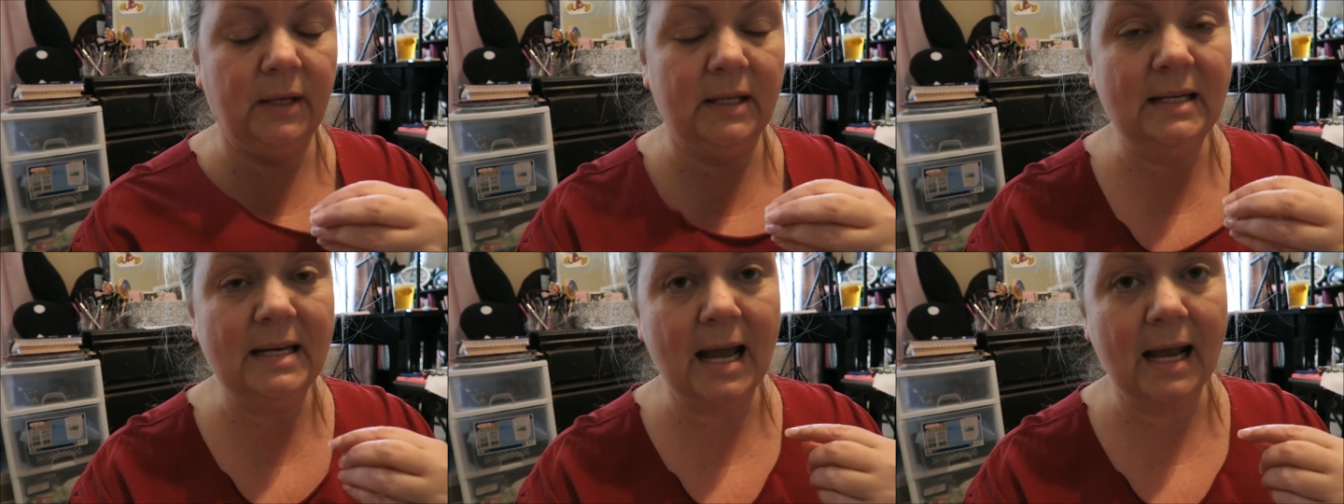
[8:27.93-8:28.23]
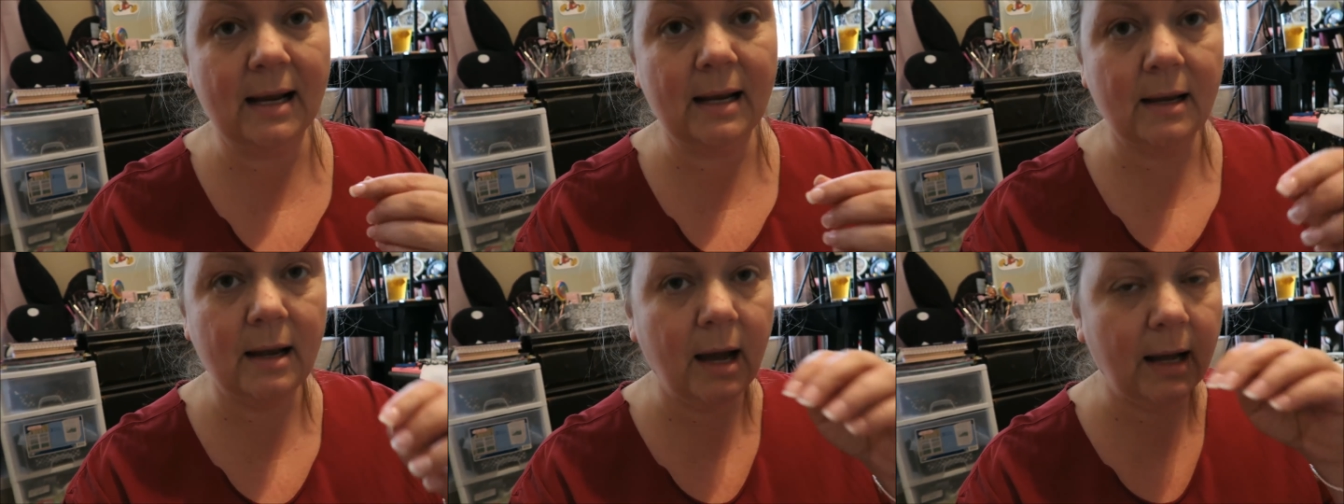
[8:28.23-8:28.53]
the
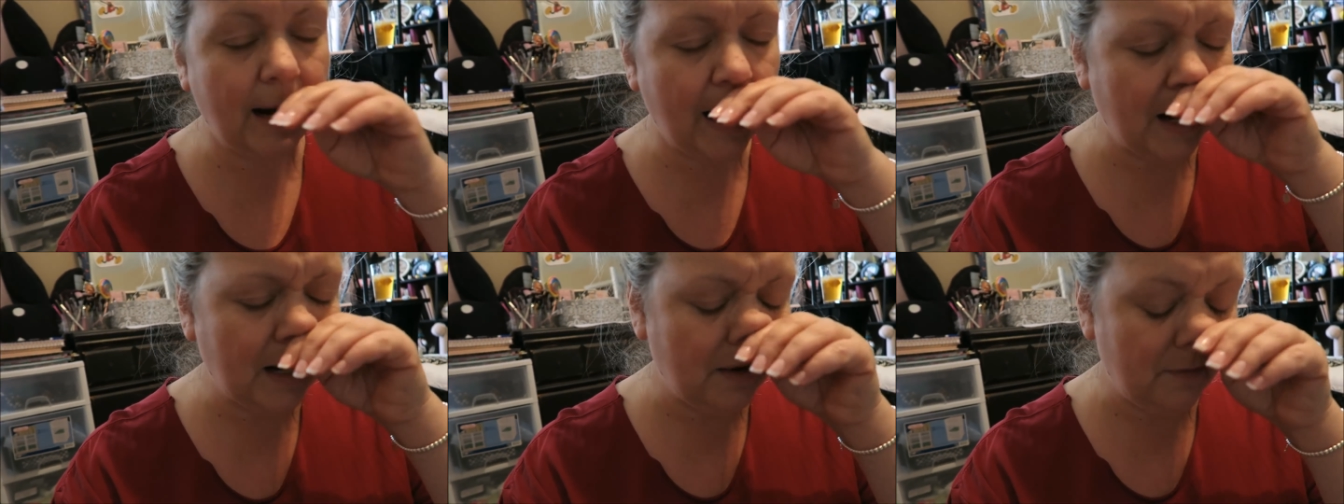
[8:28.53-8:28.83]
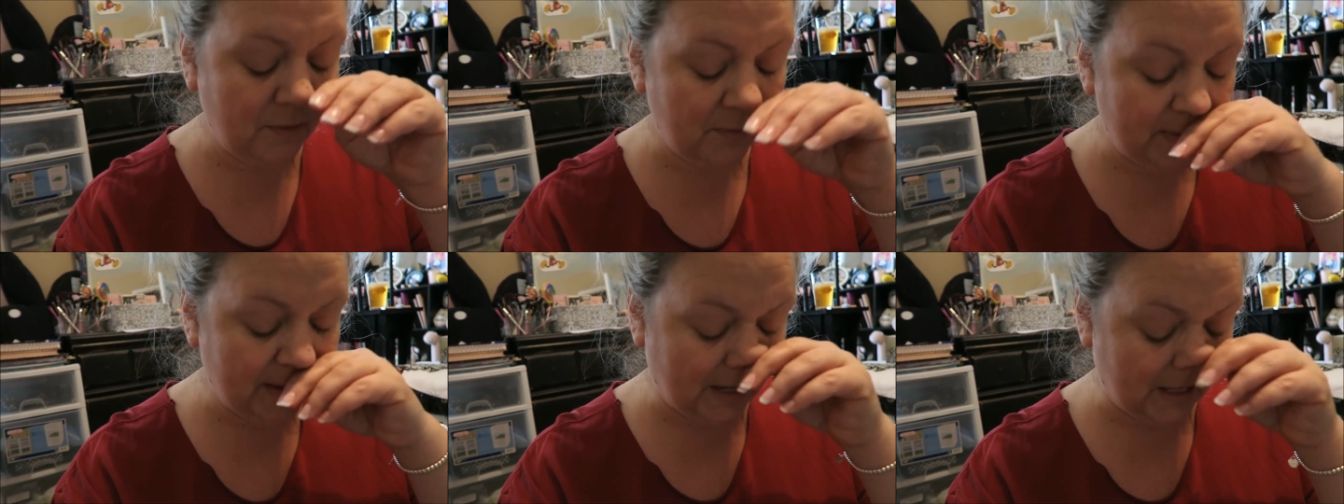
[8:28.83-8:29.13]
neck cut out
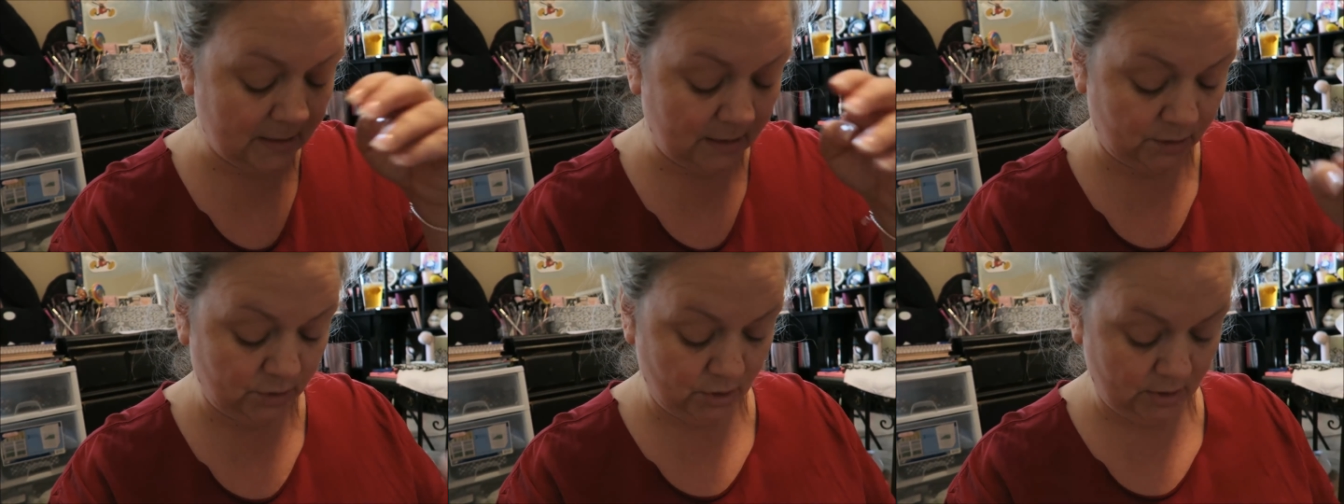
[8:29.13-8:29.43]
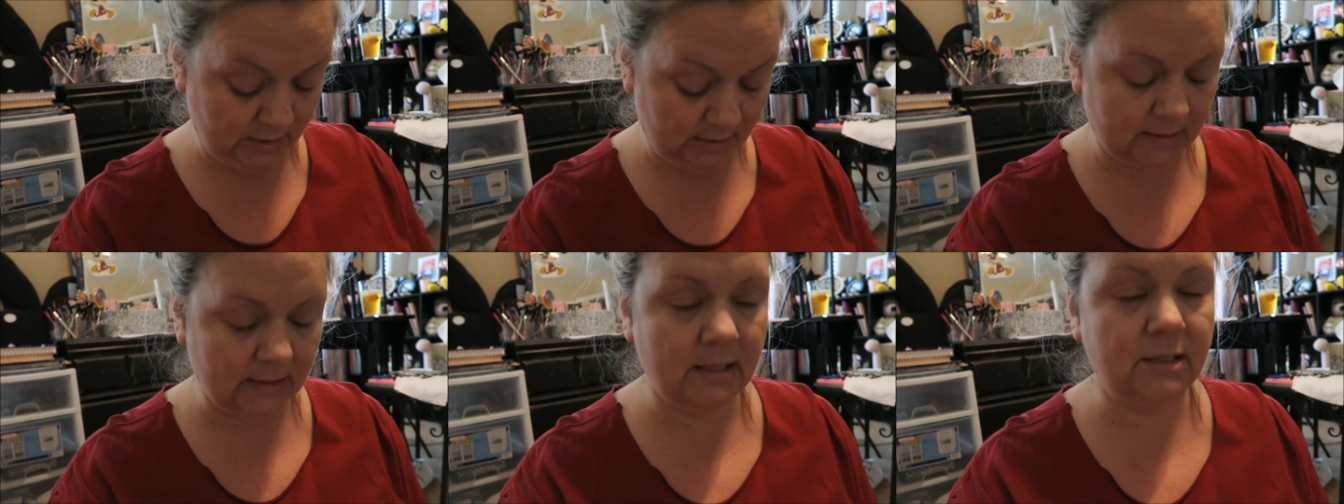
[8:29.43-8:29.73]
of it because it
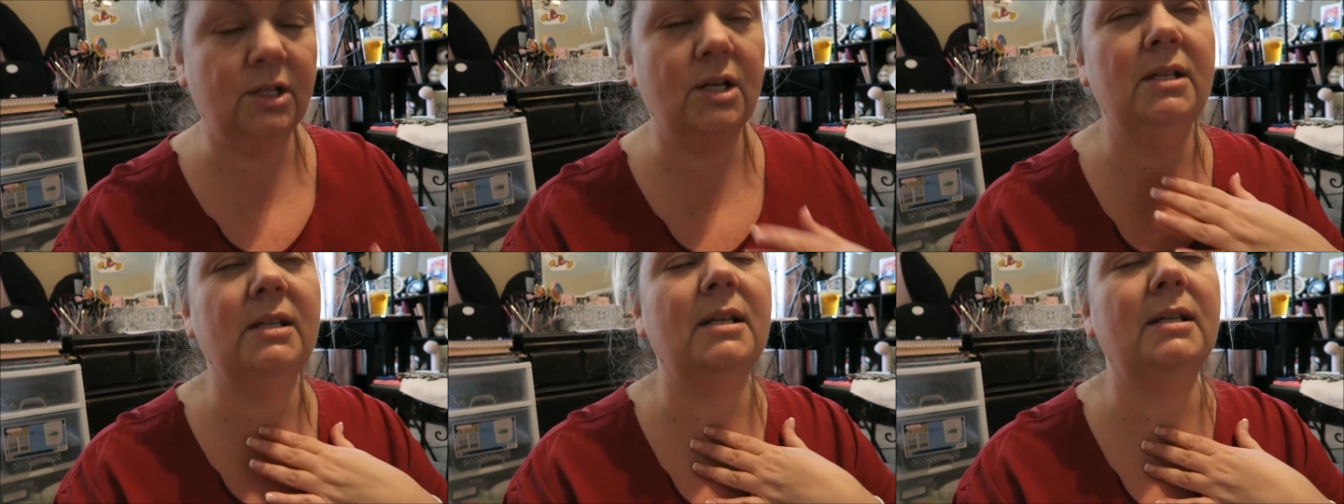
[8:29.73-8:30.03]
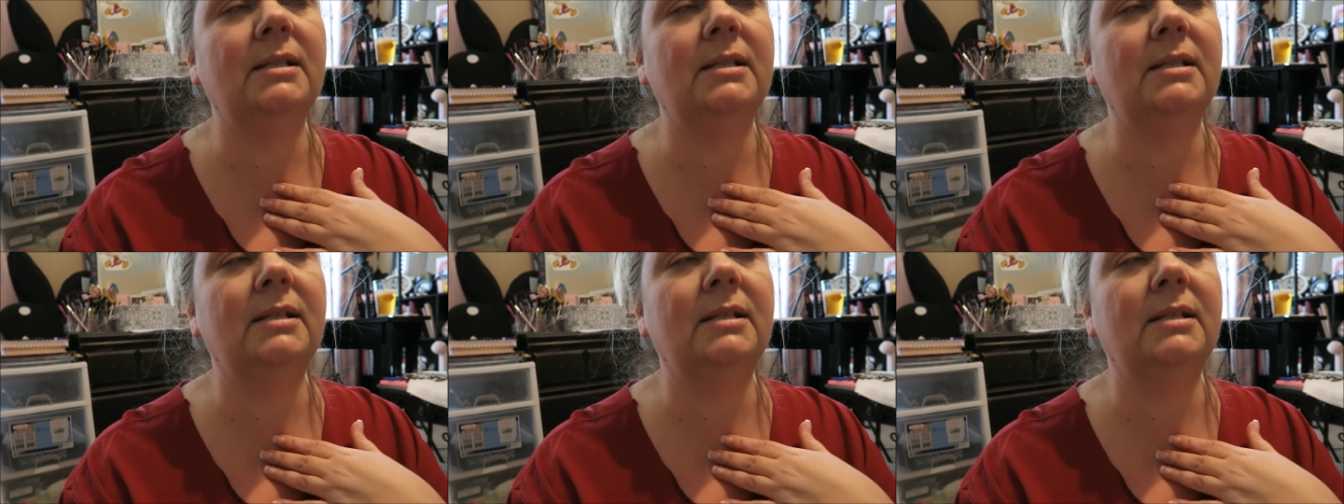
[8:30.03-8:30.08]
just it just